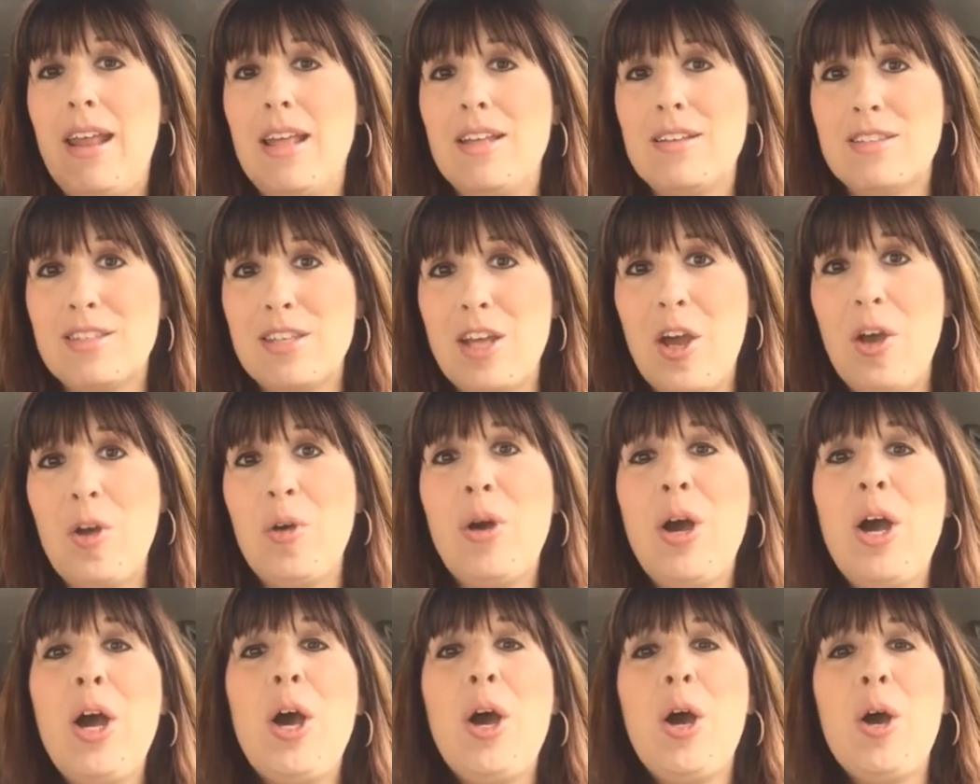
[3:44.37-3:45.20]
And
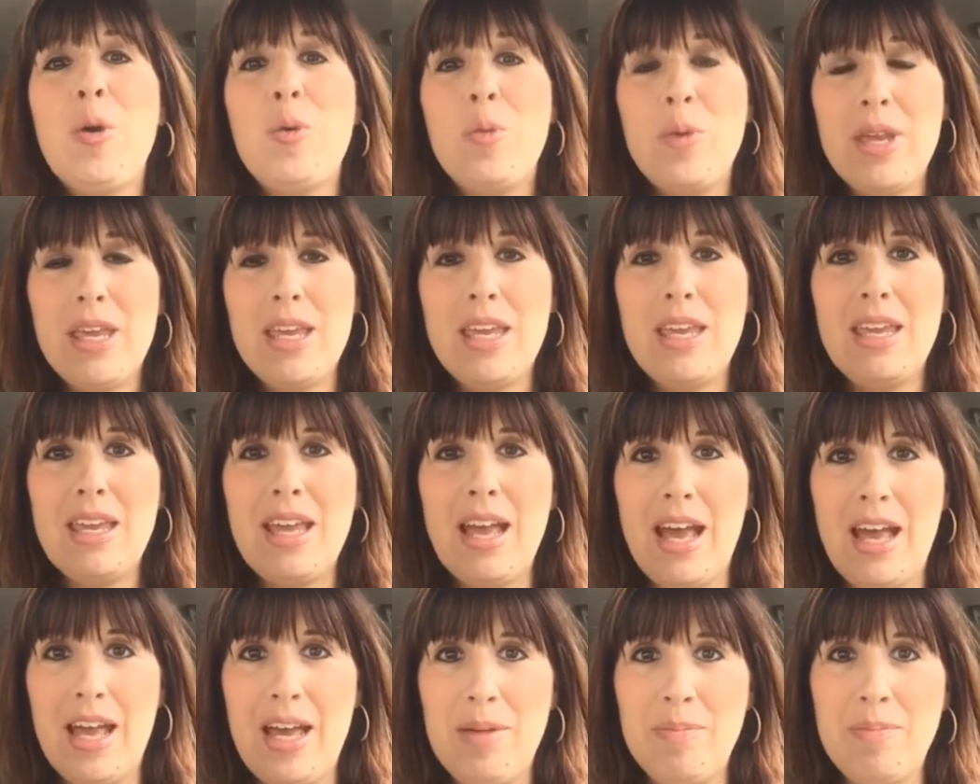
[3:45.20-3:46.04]
so
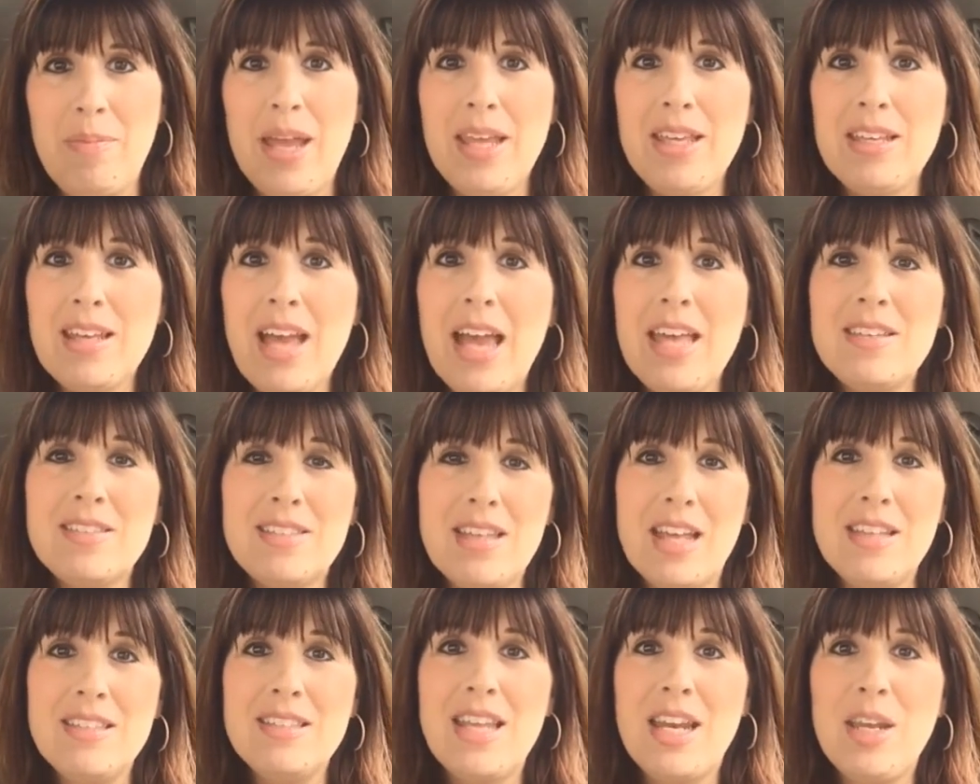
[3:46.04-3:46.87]
my
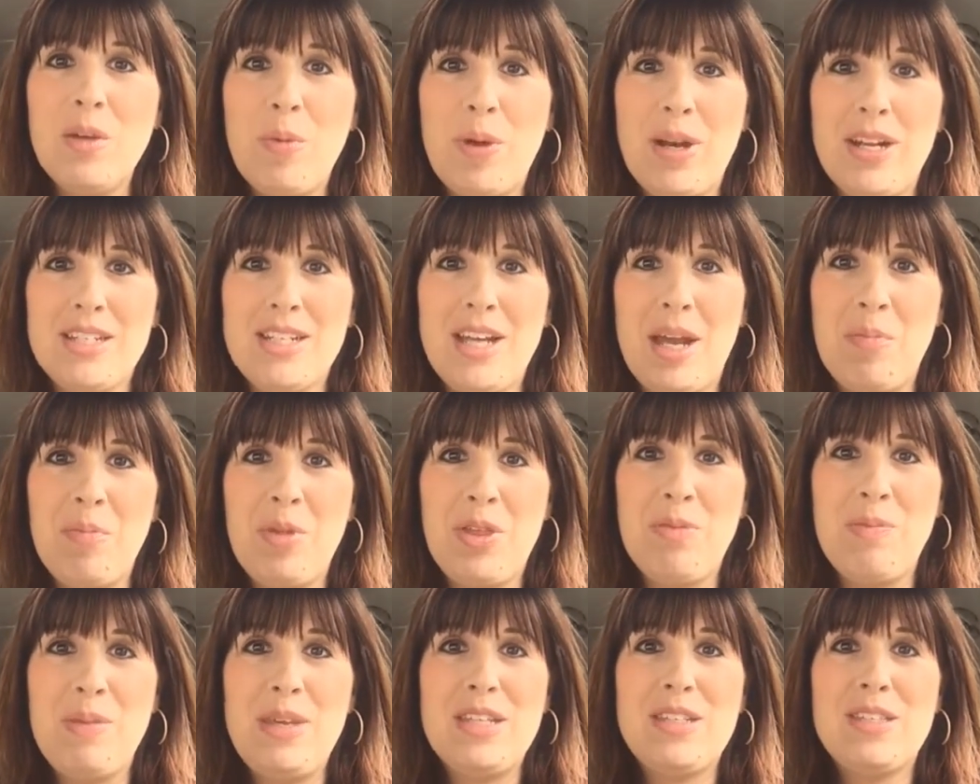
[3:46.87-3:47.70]
son said he wanted to come
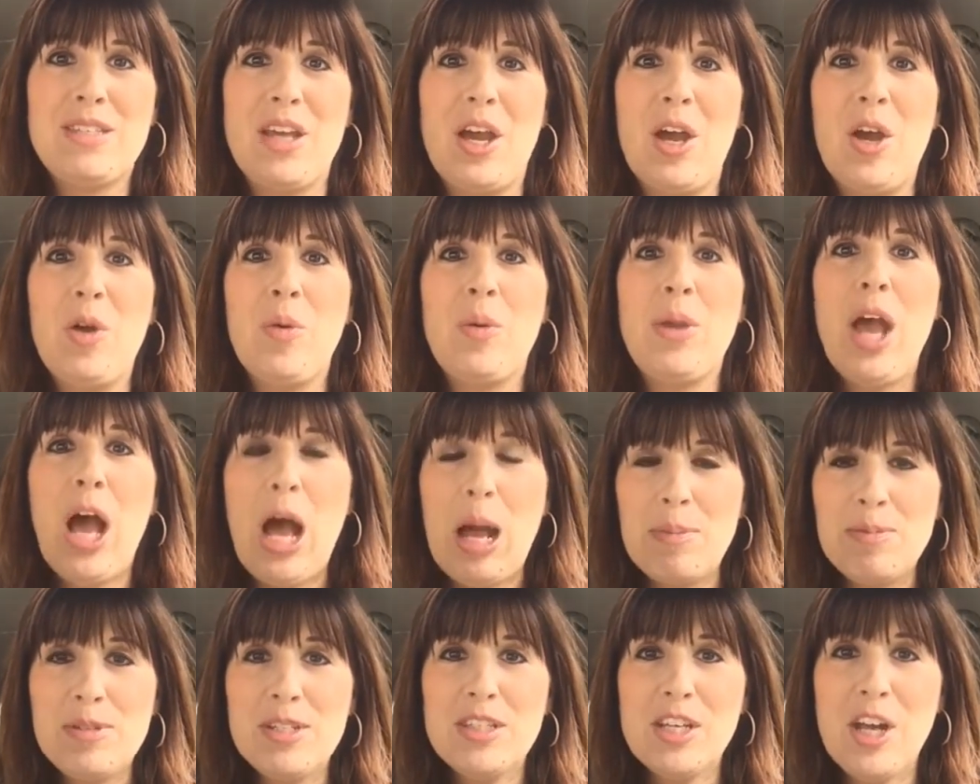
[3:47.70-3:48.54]
with me. So we
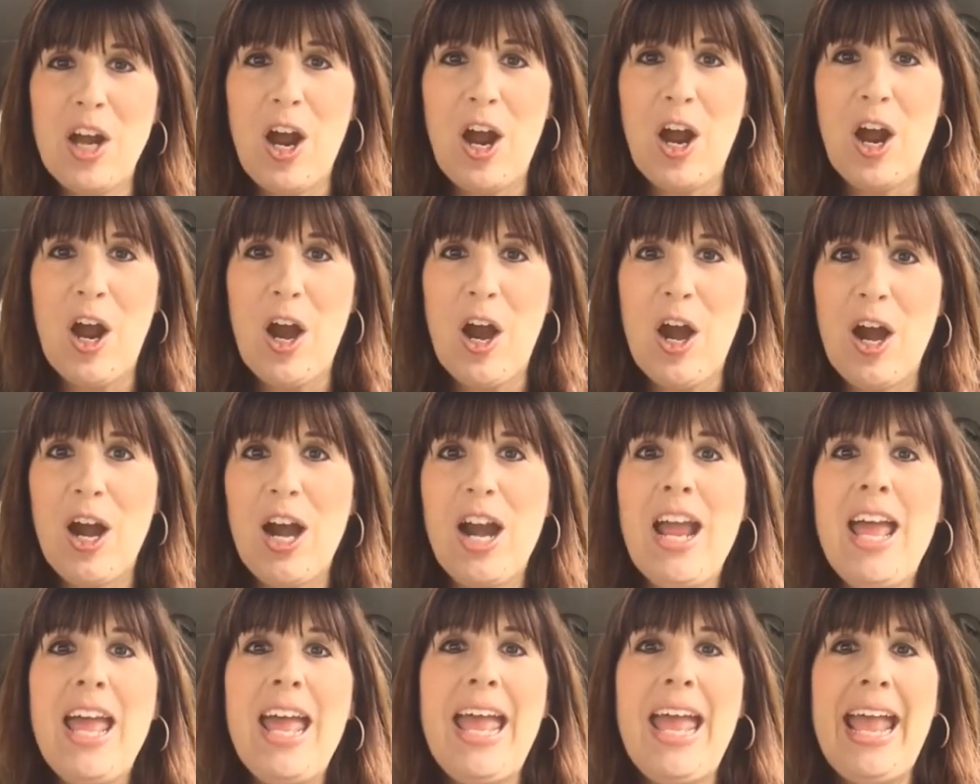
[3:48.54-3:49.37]
hopped in the car
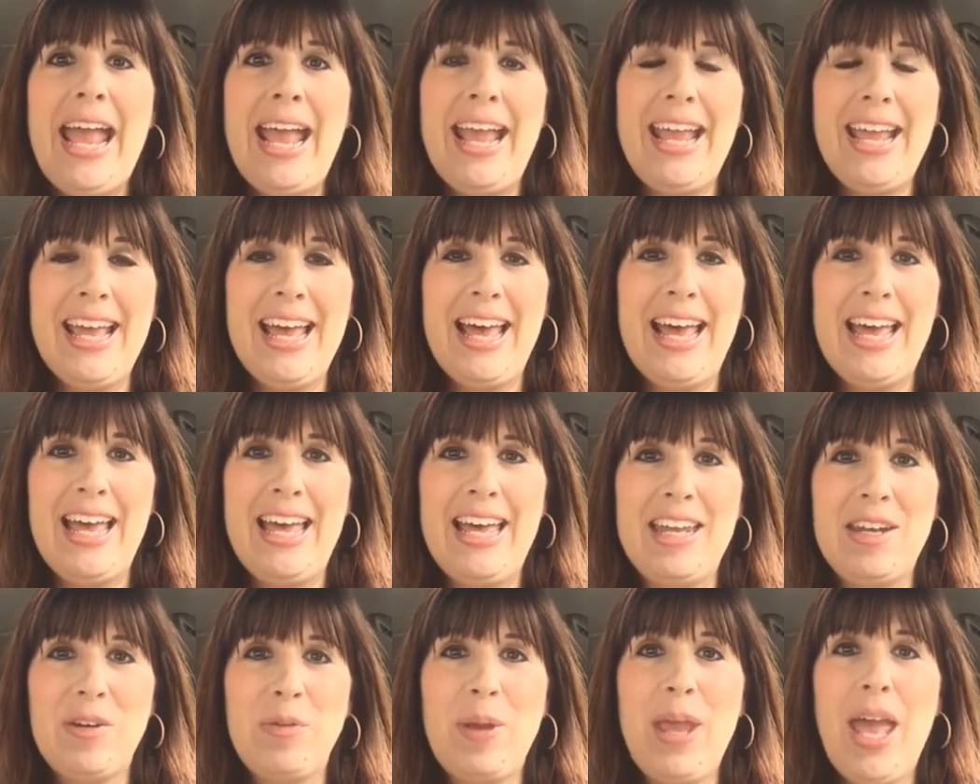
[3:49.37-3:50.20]

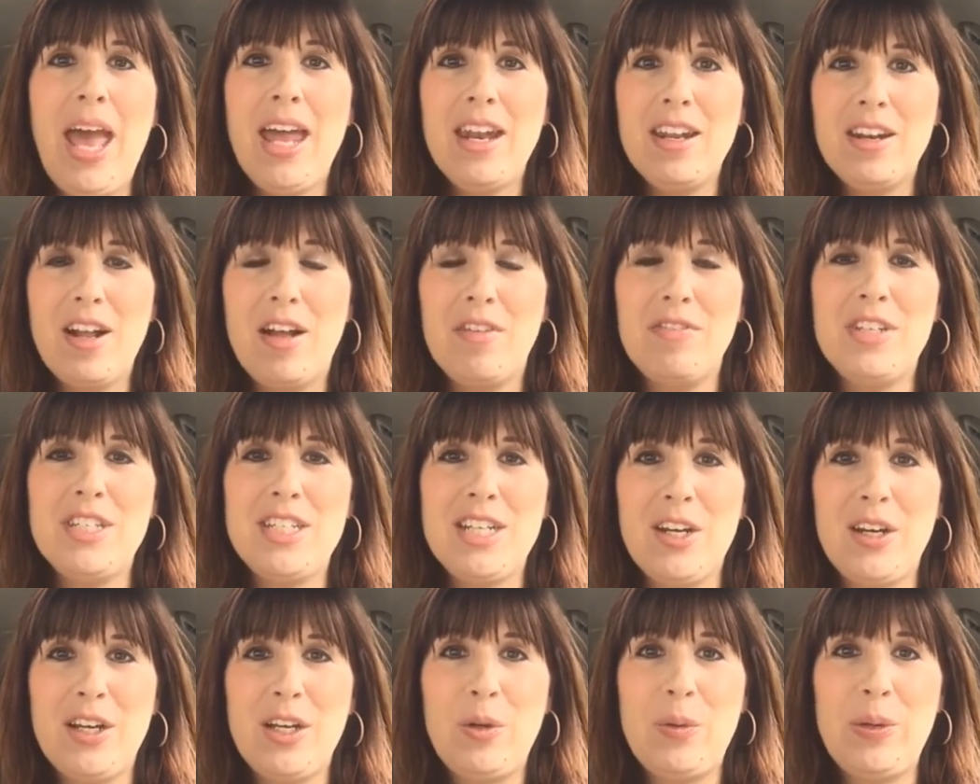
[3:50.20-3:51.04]
and we headed off to
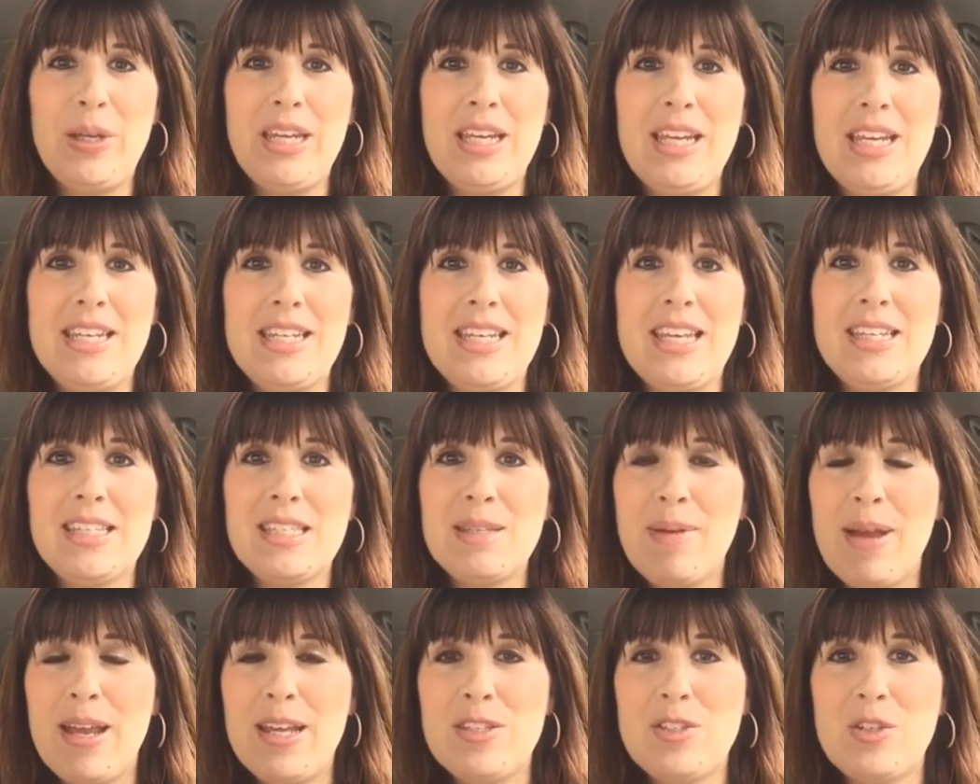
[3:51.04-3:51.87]
Dairy Queen to get
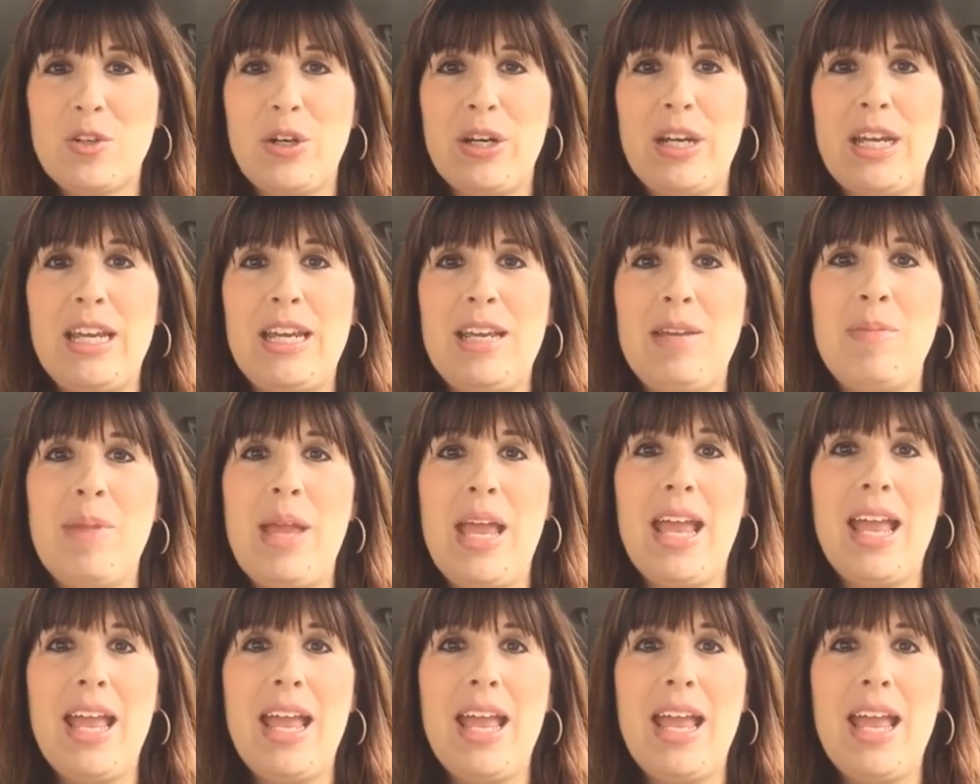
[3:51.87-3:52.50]
some ice cream.